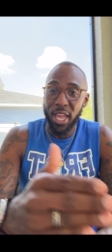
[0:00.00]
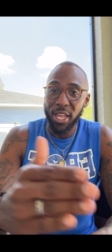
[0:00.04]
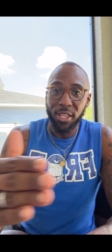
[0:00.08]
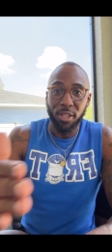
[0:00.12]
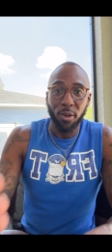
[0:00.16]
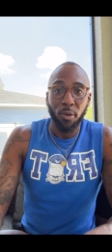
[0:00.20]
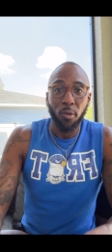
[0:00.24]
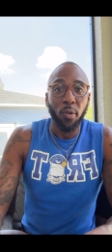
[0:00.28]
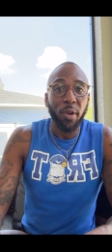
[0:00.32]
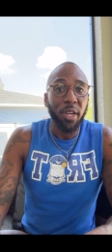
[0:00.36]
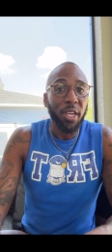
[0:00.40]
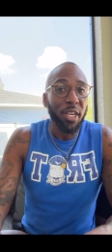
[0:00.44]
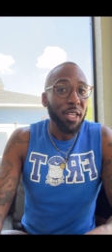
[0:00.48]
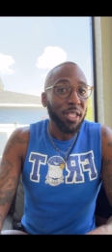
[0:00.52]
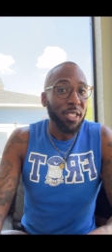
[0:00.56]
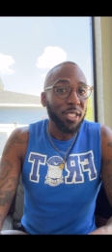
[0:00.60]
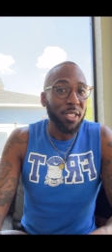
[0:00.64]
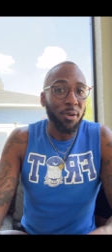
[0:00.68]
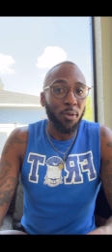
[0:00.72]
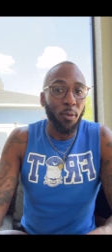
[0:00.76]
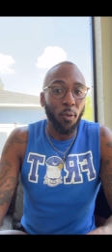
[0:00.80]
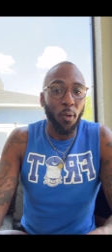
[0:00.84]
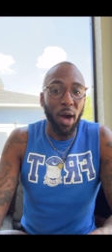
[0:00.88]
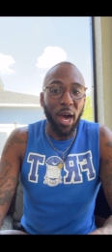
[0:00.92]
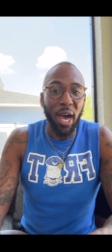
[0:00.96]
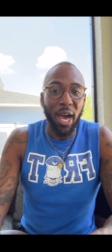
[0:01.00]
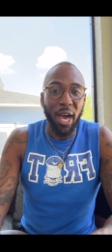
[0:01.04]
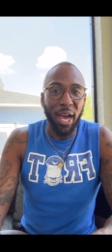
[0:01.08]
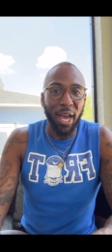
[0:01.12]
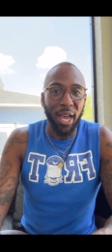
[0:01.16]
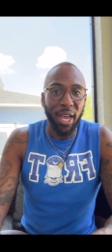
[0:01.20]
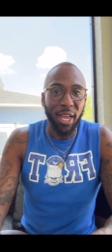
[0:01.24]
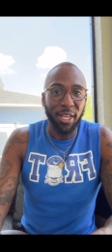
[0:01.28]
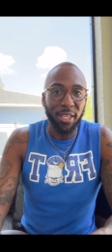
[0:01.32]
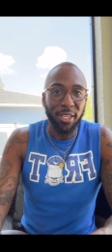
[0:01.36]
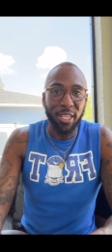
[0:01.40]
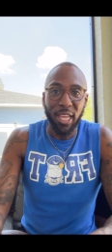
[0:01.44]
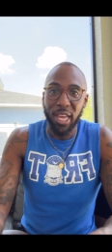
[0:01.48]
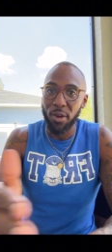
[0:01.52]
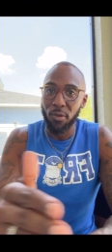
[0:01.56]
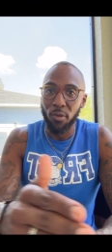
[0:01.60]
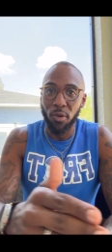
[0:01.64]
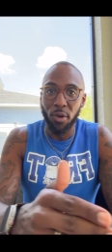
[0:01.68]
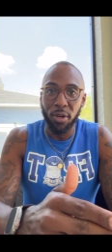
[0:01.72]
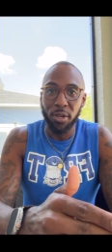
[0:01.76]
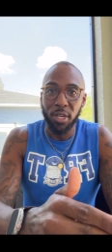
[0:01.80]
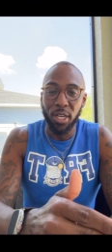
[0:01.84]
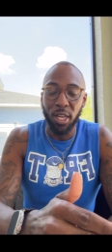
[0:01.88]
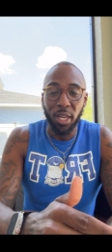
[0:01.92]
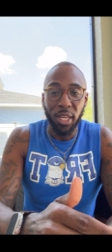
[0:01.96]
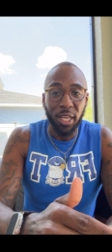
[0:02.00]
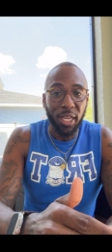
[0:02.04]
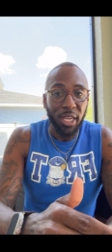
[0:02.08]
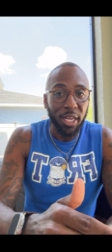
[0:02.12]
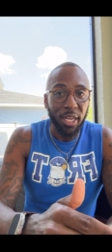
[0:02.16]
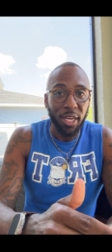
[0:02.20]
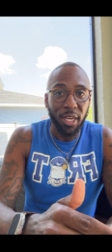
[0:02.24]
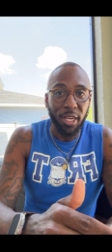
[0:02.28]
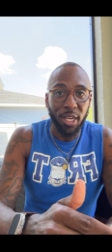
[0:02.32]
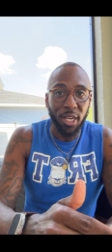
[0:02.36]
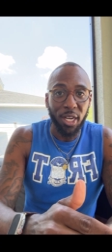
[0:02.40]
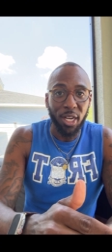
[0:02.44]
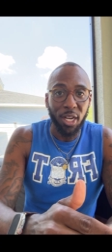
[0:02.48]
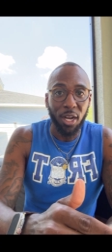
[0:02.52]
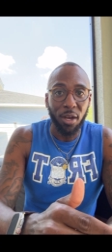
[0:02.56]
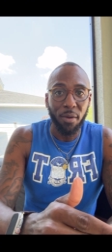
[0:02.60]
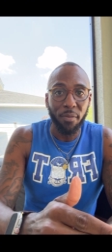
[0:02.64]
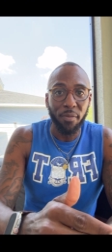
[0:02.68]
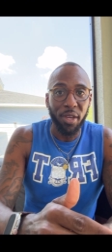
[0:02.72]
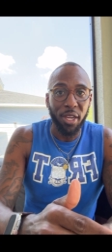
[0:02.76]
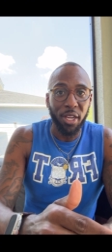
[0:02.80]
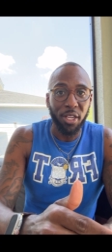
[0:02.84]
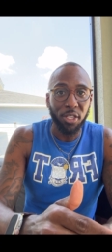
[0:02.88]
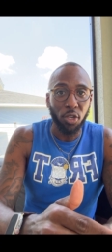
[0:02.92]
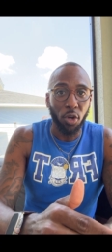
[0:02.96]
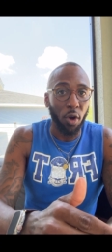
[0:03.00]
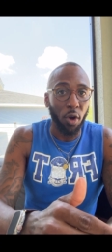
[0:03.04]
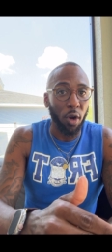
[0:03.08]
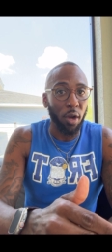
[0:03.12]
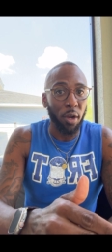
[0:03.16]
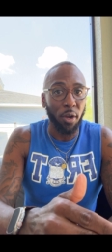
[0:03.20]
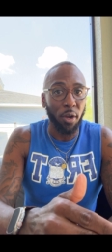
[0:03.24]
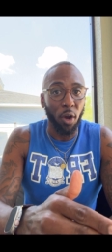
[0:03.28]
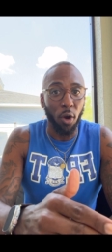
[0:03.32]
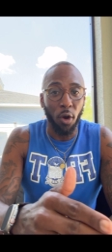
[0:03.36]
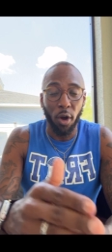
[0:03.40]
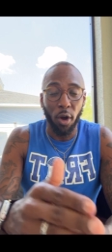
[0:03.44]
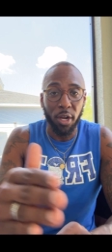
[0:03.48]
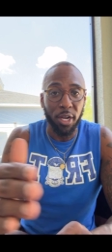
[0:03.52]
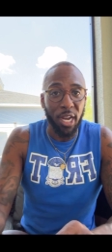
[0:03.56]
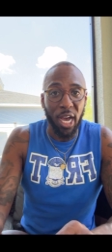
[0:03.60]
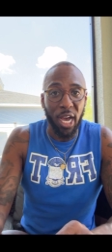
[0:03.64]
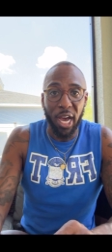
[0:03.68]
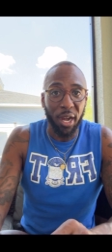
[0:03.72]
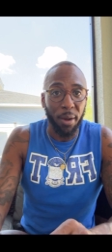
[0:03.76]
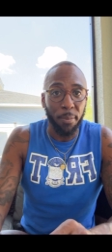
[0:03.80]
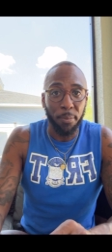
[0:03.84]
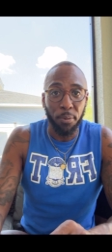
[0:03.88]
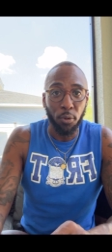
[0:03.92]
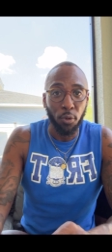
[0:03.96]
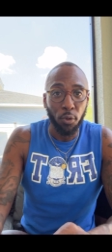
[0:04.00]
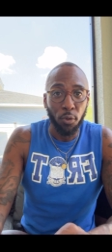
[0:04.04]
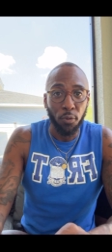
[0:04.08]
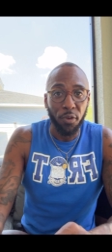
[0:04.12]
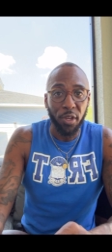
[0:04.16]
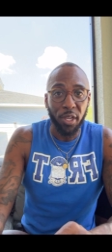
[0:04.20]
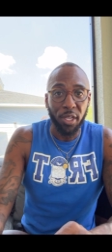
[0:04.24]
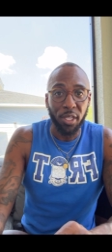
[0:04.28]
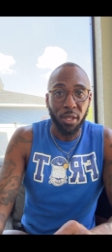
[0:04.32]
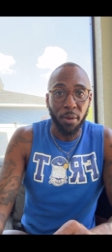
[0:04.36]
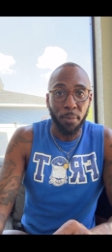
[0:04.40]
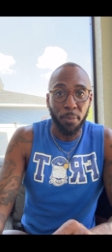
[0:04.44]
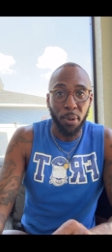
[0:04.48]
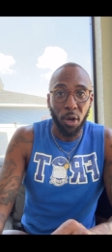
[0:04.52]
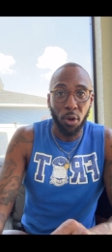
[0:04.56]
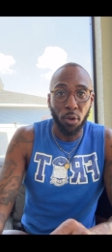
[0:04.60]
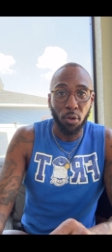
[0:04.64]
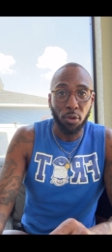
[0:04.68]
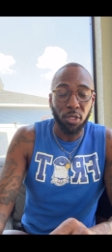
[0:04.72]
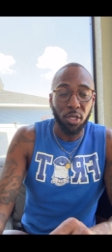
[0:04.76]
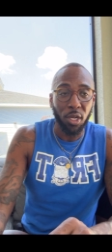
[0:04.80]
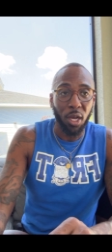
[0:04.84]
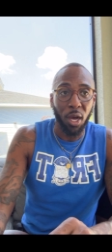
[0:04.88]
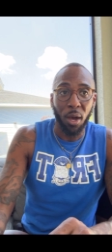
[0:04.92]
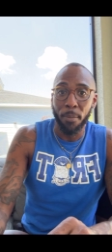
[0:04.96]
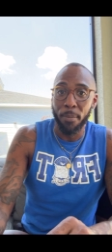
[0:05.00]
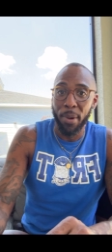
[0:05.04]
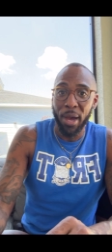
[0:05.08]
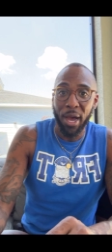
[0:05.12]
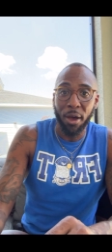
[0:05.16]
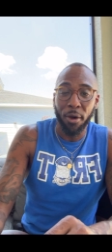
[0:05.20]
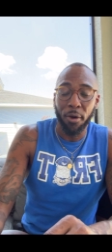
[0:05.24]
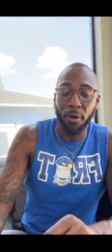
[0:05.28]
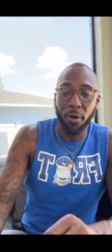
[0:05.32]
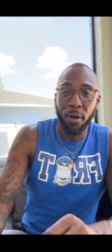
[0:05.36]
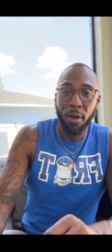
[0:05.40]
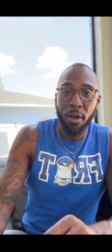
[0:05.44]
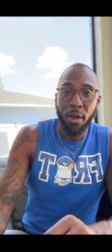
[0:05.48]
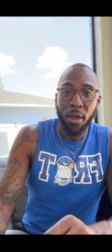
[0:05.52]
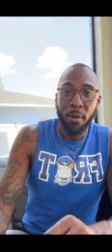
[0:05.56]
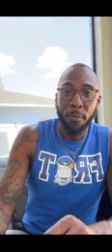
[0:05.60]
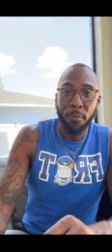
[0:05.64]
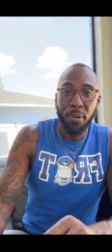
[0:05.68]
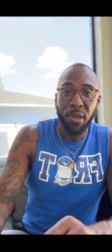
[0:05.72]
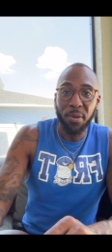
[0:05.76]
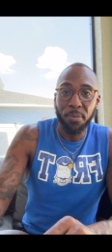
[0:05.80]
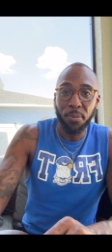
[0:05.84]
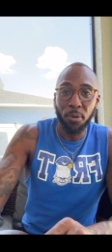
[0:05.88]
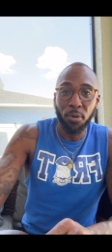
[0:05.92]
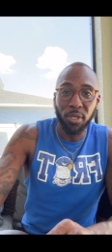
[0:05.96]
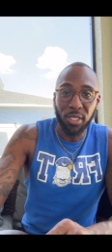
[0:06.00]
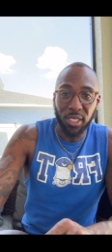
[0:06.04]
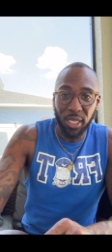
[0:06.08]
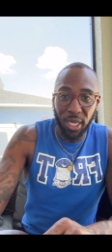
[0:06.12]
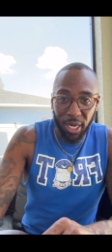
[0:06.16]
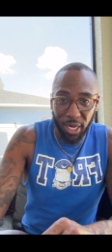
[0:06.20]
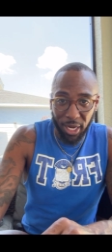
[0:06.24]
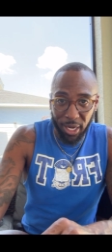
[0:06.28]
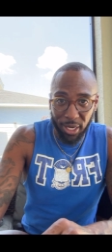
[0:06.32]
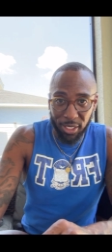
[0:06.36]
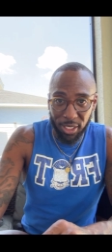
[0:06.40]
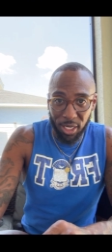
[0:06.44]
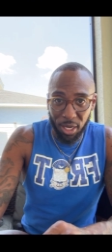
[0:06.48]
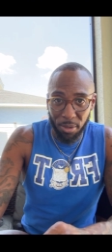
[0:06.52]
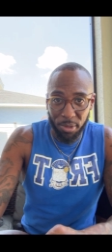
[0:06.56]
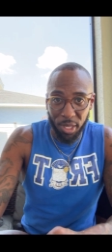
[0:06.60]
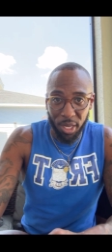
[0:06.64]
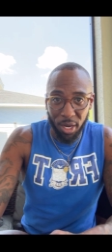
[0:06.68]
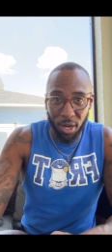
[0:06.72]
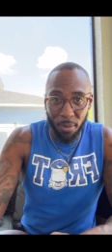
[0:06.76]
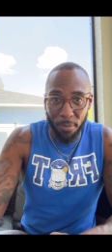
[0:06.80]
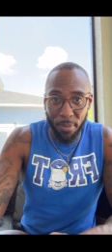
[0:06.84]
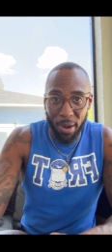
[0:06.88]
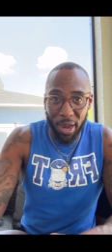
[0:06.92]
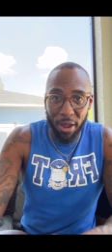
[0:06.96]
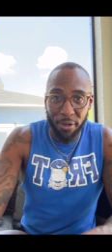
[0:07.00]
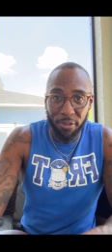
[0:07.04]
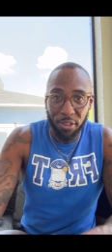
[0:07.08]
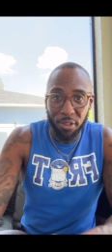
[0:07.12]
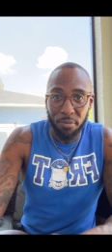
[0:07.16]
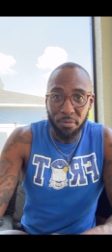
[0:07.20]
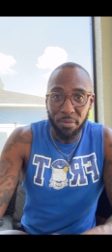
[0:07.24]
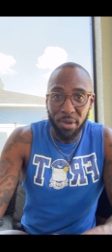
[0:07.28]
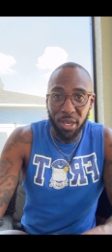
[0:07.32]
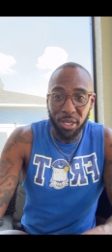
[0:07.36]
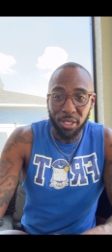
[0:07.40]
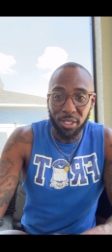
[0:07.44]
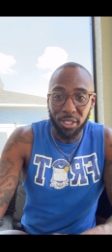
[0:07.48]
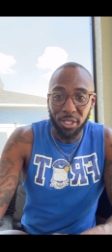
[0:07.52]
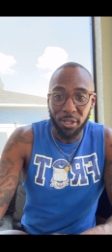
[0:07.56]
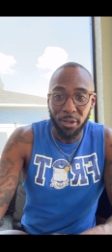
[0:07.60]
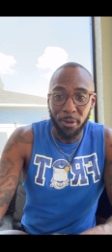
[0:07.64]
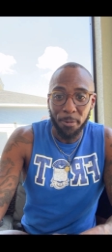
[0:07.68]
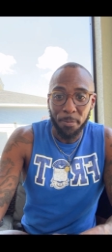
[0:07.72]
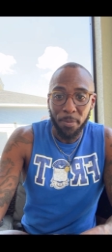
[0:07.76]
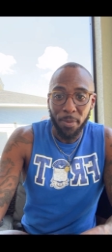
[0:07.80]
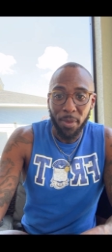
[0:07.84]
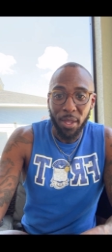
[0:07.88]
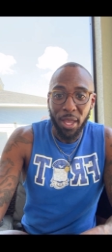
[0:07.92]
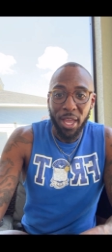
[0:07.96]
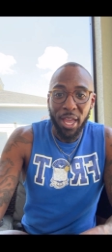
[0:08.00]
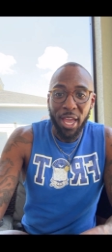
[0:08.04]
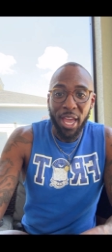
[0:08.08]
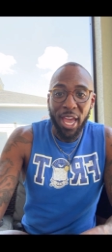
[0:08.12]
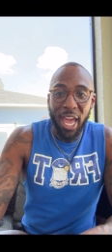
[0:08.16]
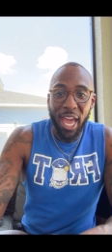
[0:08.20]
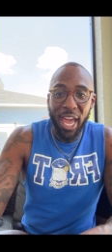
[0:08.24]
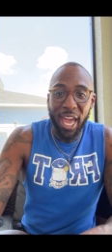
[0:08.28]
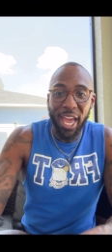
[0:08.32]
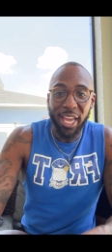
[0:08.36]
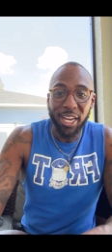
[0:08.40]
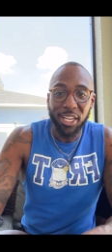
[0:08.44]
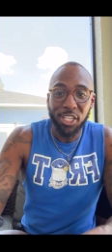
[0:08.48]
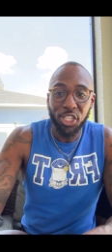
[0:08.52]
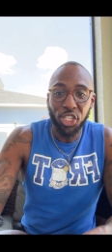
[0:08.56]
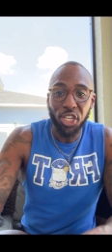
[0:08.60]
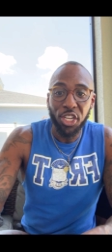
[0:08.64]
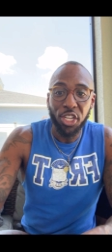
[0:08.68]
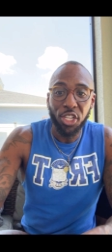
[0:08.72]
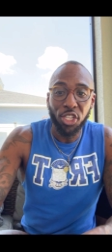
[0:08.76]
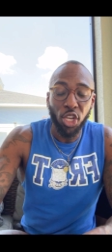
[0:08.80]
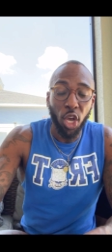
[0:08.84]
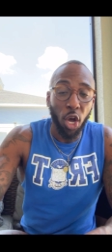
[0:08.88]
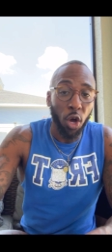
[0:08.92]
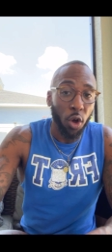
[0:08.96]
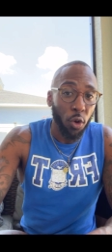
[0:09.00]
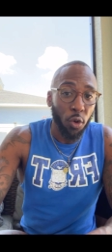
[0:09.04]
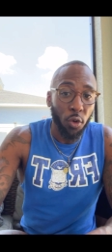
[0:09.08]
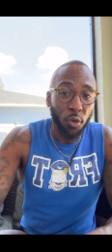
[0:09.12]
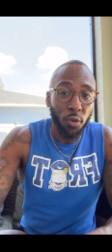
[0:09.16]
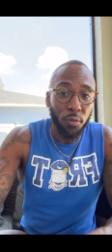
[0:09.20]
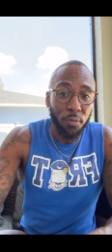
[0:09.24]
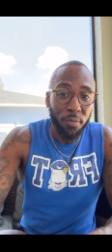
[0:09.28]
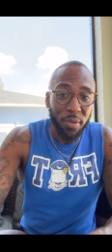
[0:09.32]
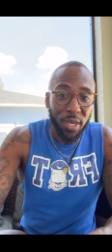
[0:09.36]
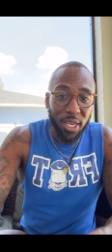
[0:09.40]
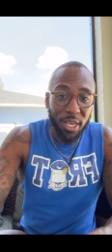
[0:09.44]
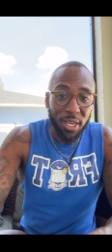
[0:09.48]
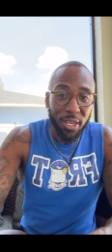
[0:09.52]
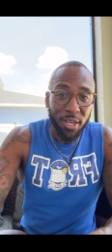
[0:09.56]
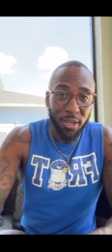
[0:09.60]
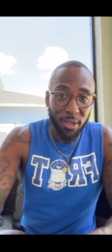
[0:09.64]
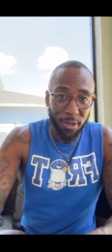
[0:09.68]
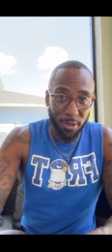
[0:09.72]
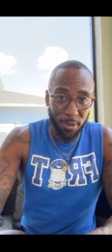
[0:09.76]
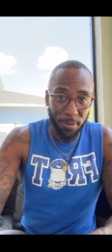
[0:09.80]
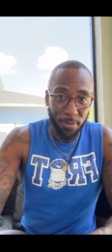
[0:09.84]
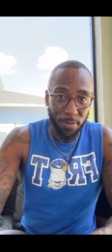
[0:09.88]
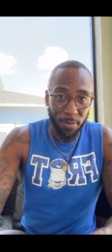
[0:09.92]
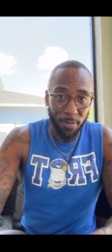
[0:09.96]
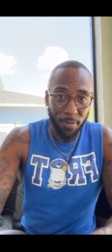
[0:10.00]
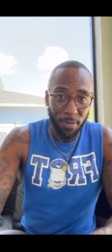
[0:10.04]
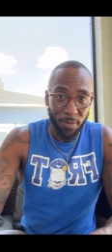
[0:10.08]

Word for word: that the reason why they were deleting comments or, or not approving the post about people saying something about the mixer, had she told me